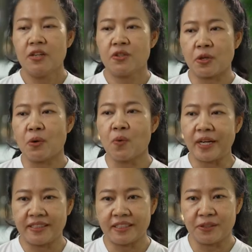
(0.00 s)
So
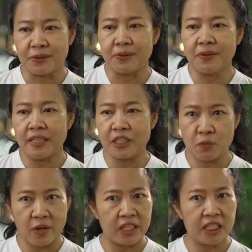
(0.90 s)
what they do is
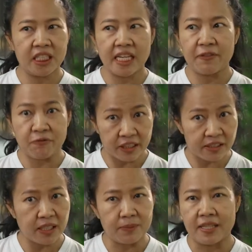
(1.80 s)
very
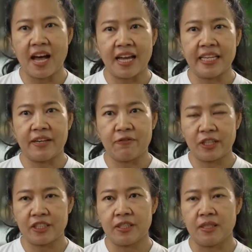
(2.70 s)
effective, is highly
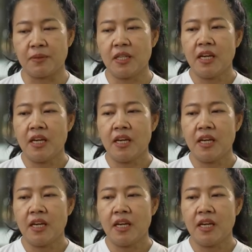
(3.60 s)
effective.